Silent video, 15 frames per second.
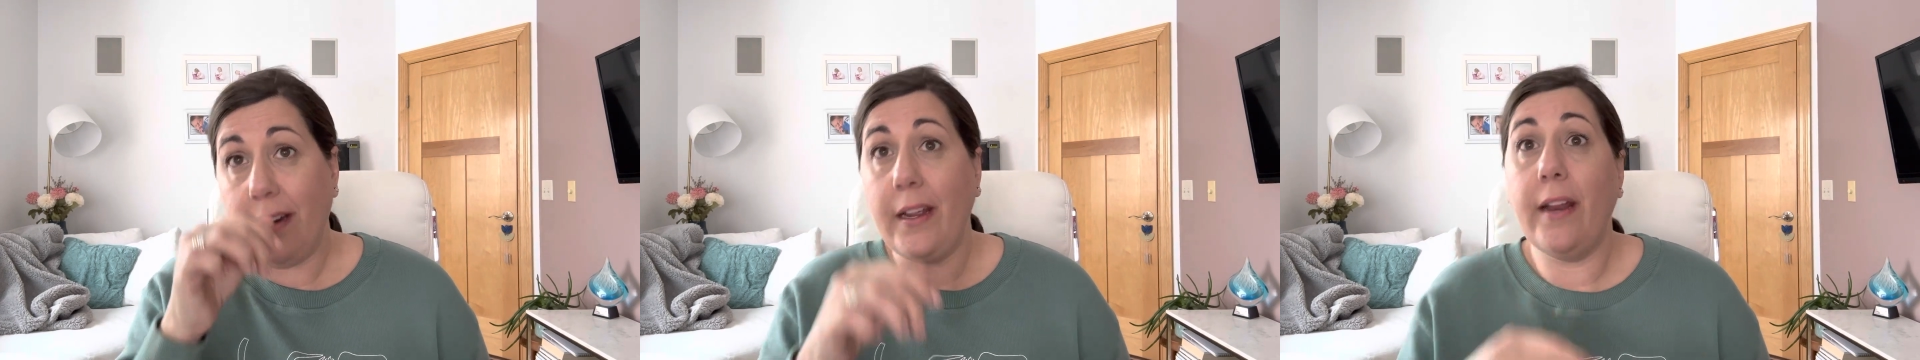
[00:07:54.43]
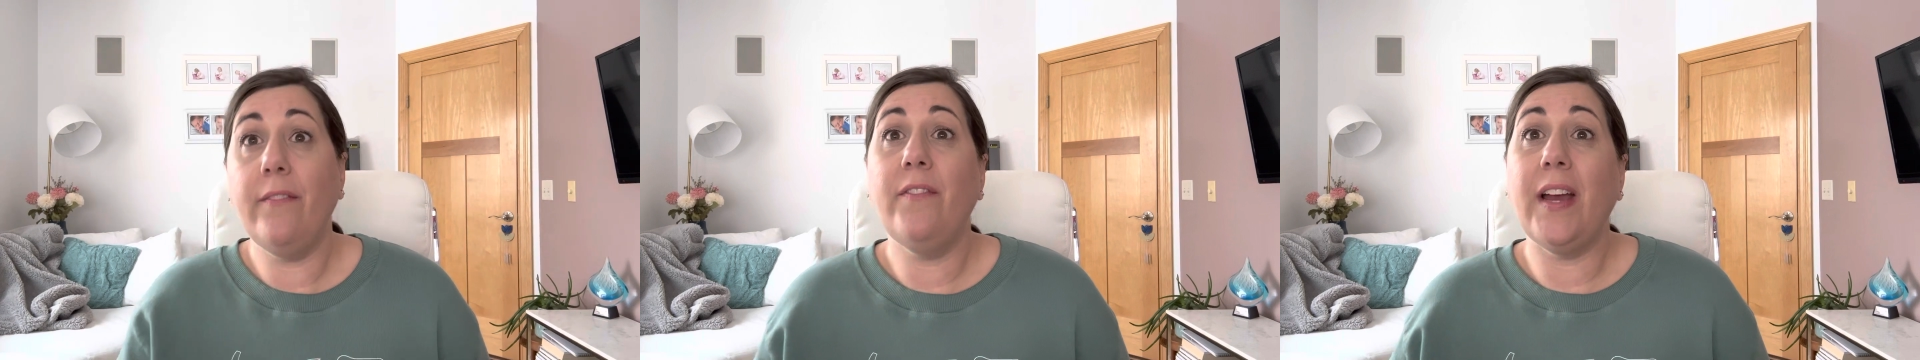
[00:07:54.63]

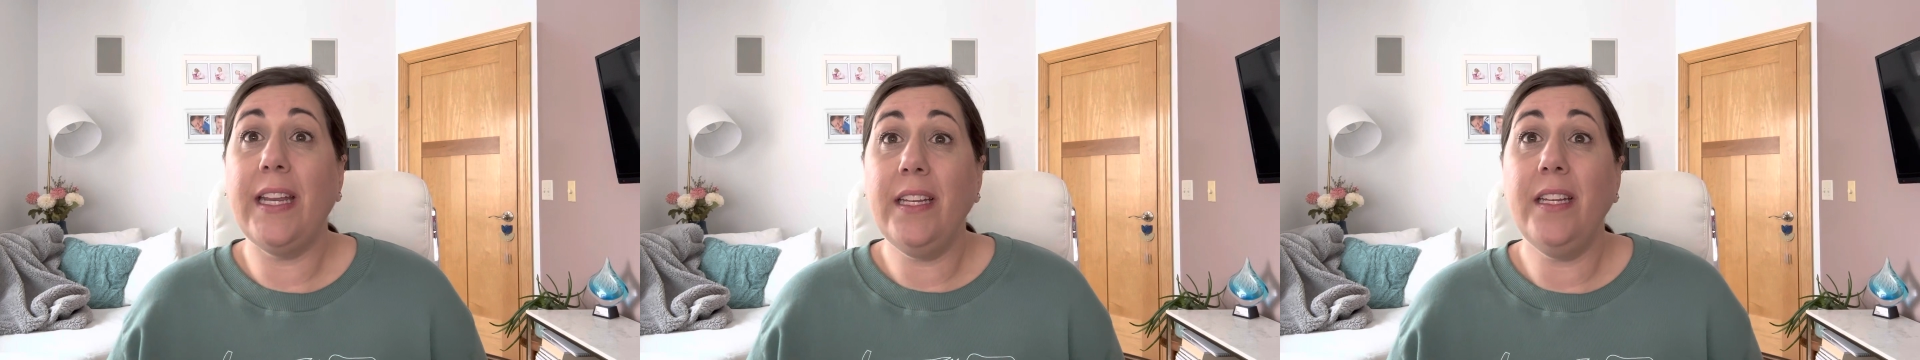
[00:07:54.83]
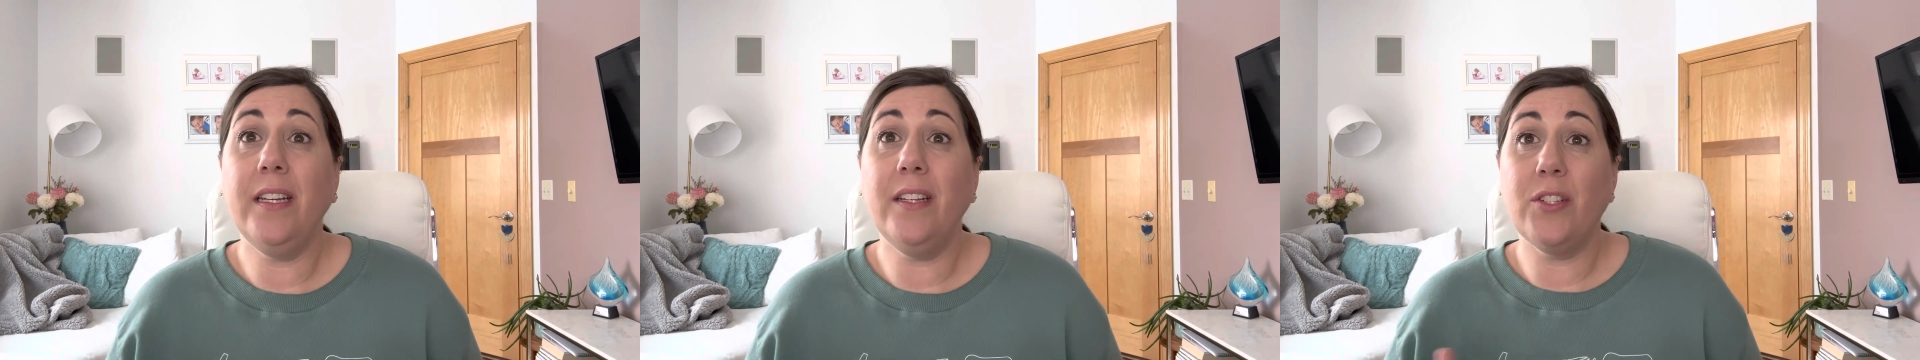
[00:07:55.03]
and
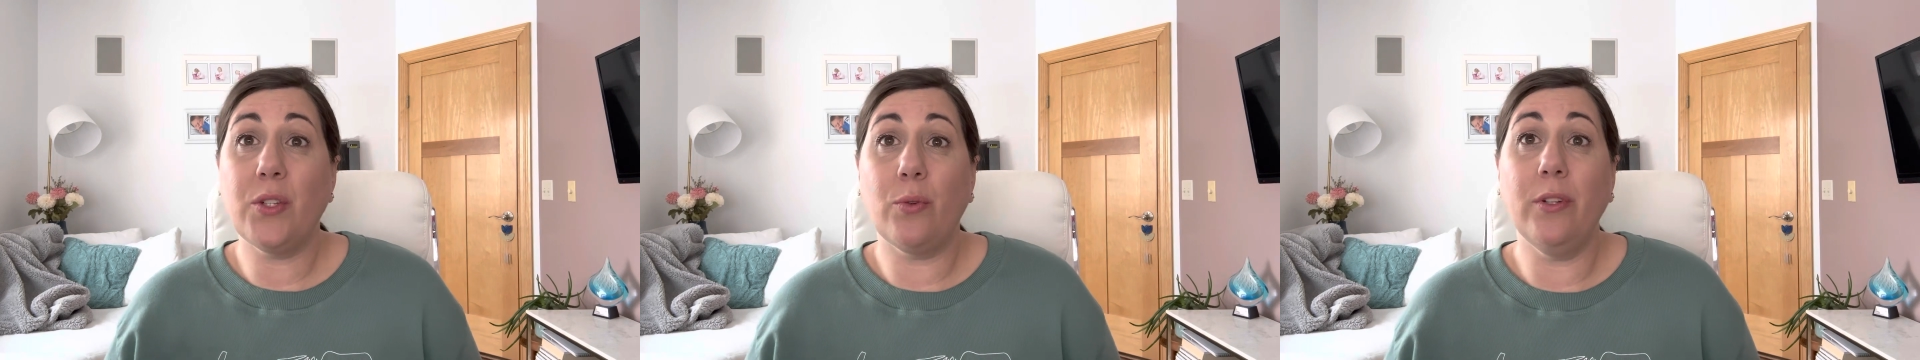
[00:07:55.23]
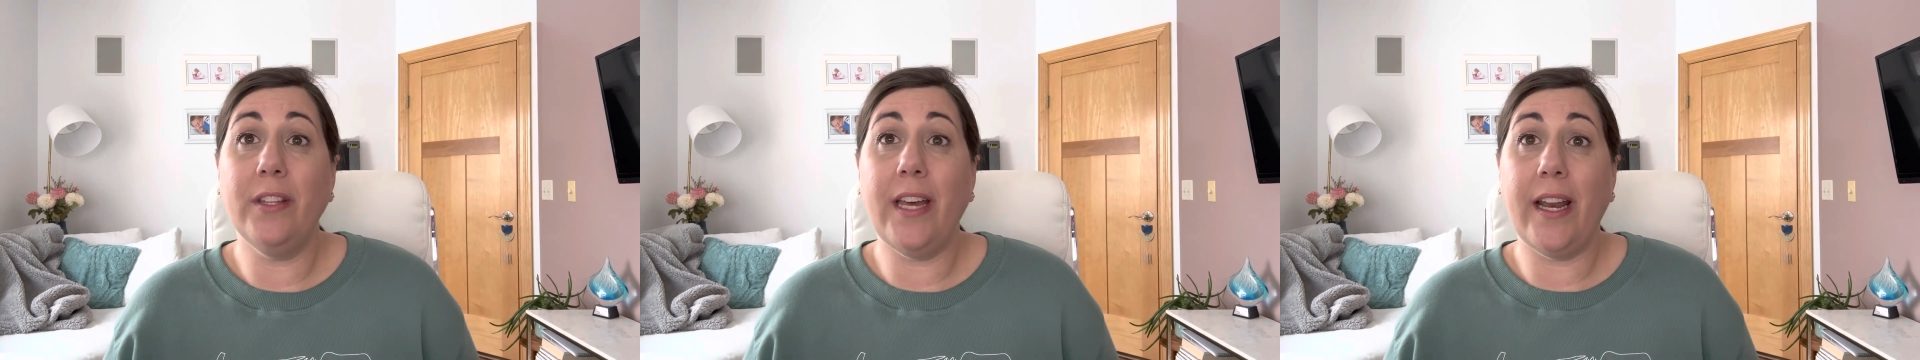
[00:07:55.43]
finding a
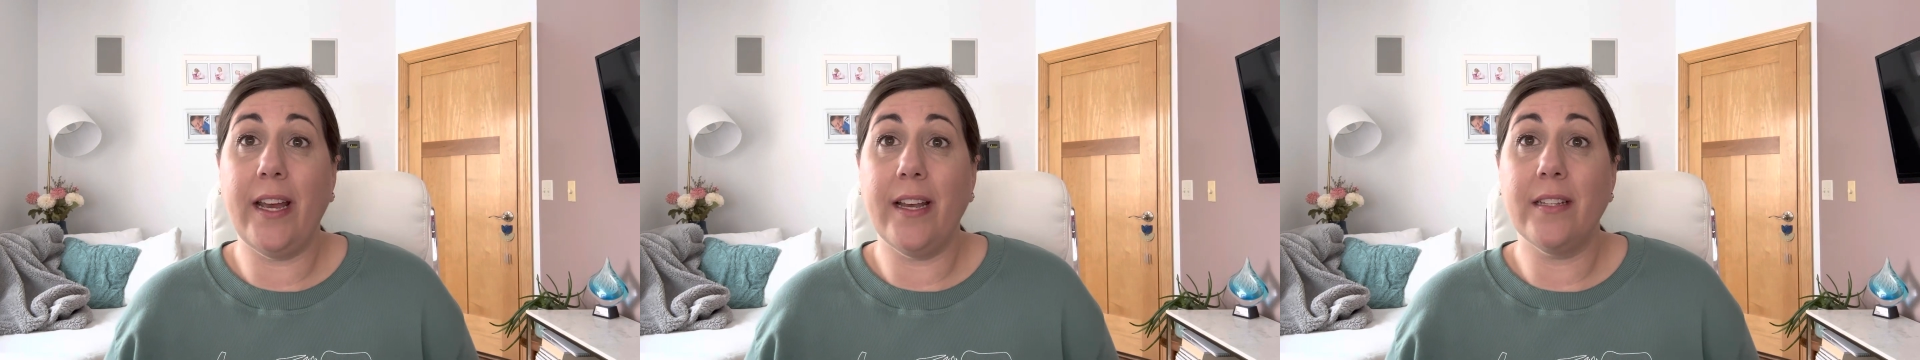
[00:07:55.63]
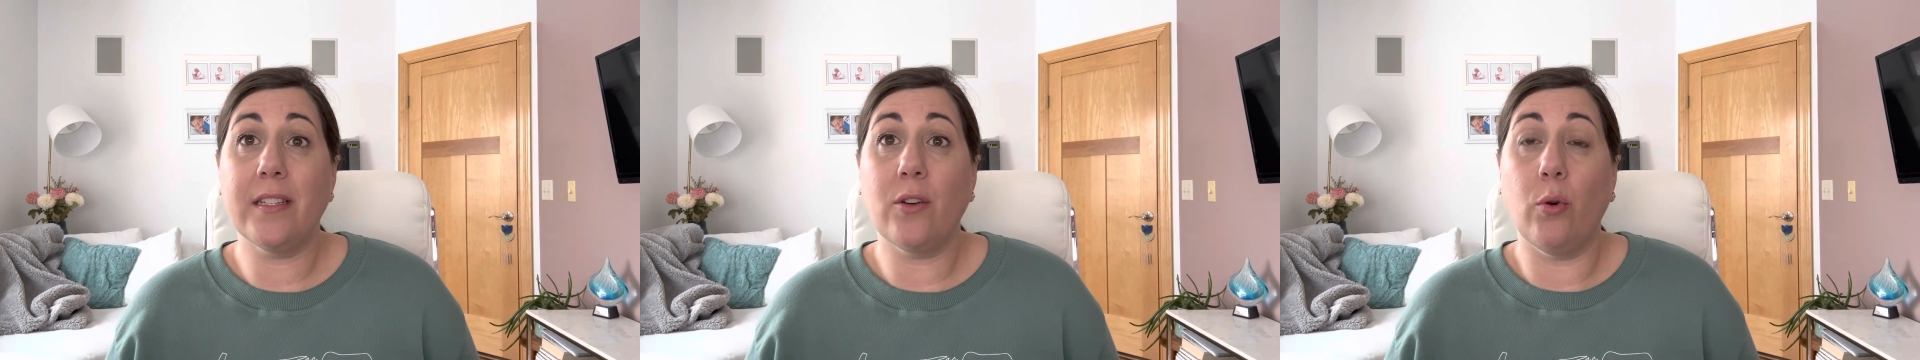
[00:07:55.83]
school that
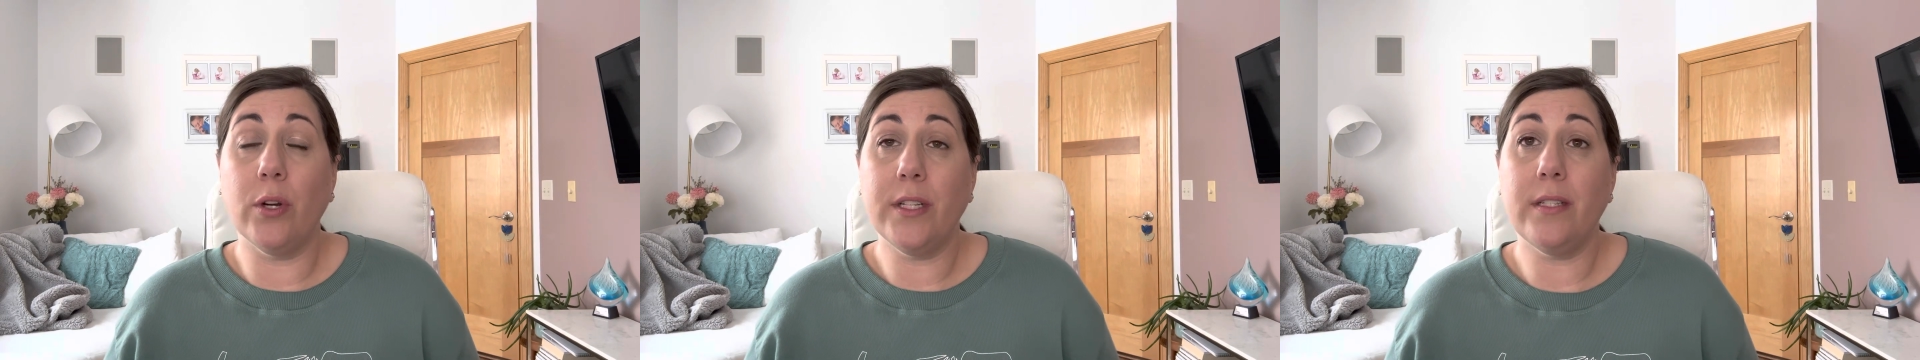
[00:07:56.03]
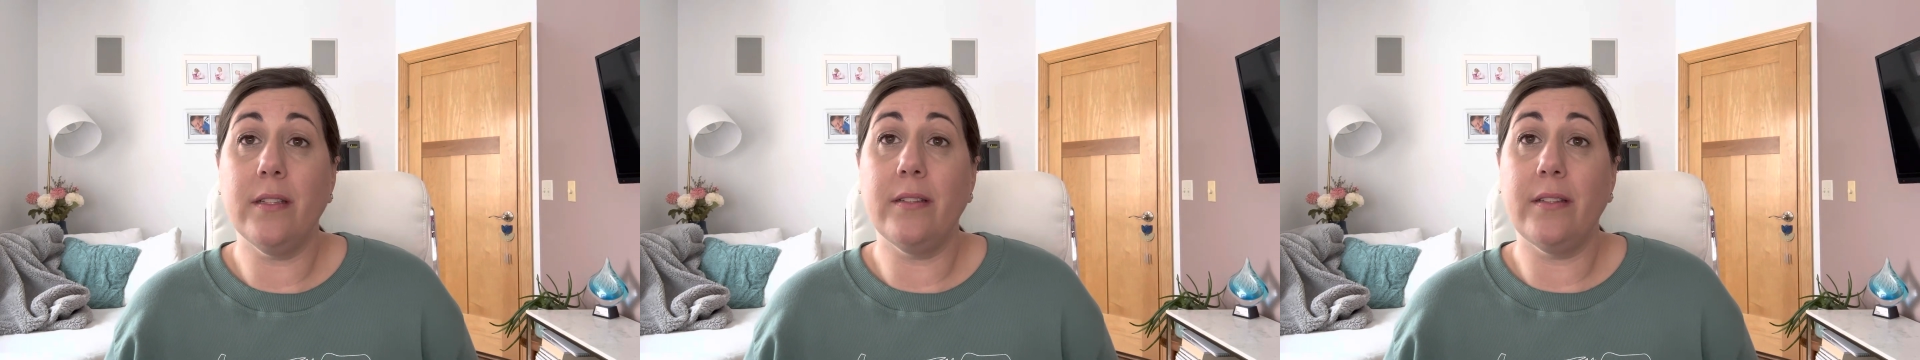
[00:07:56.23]
has
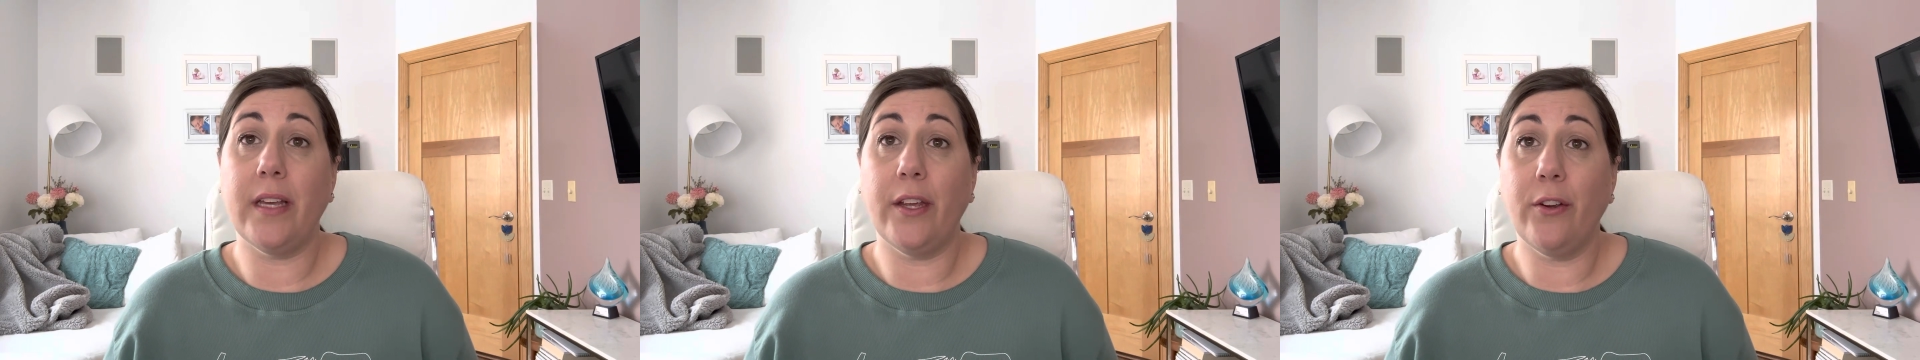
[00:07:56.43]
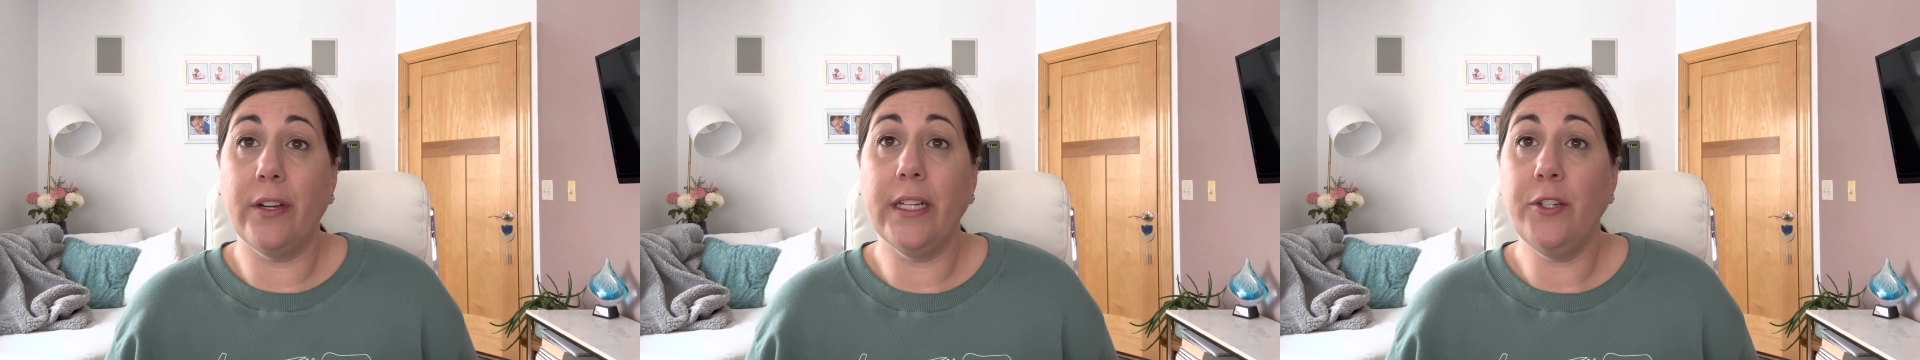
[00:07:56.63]
courses that
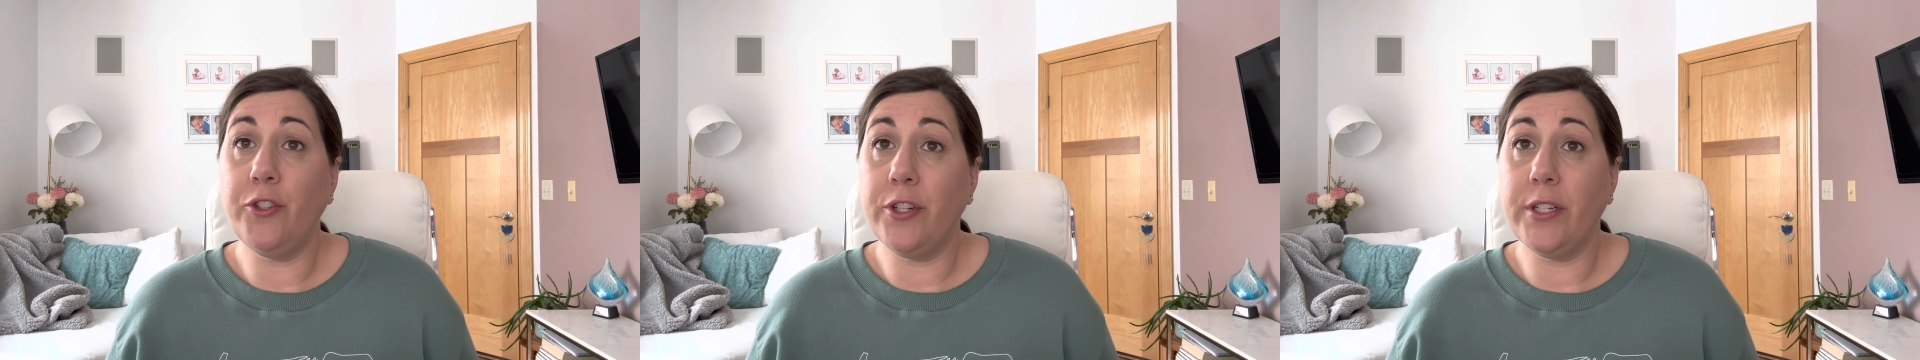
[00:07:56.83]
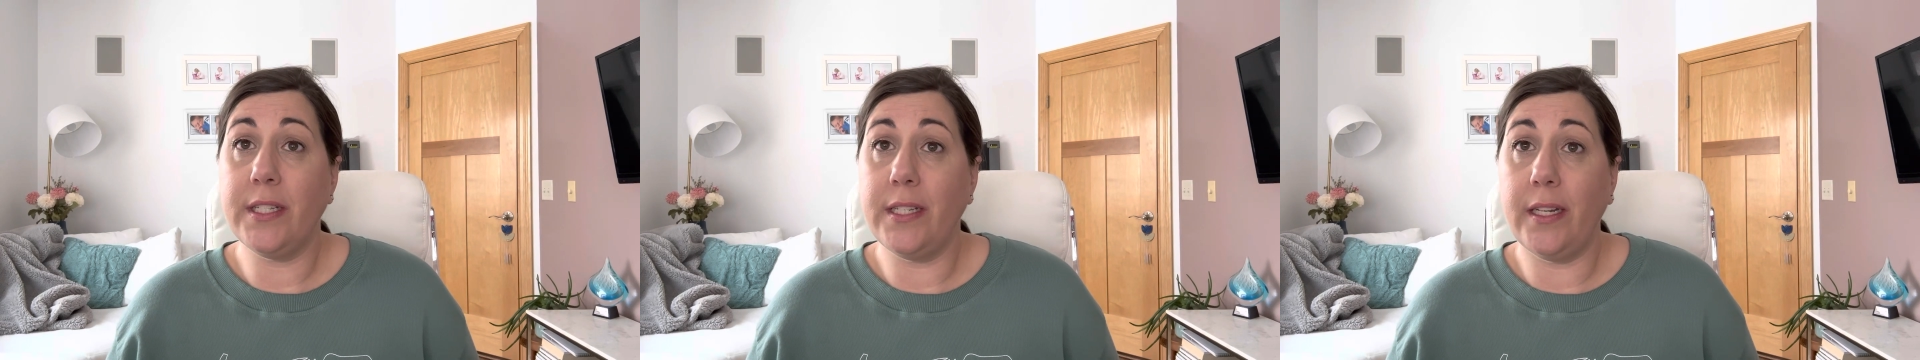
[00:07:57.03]
you're
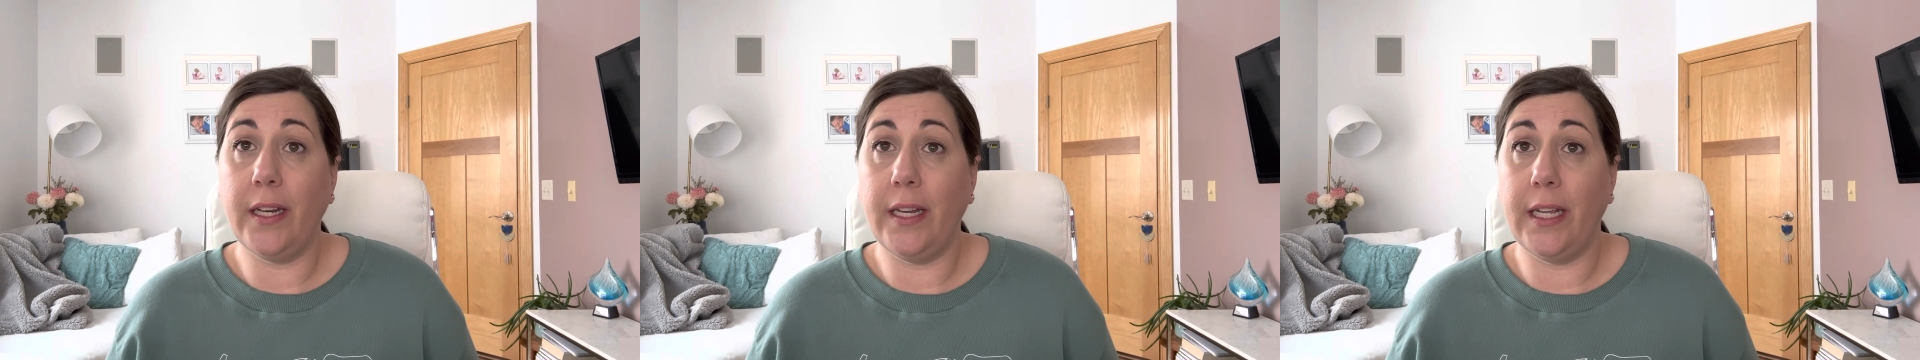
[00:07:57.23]
interested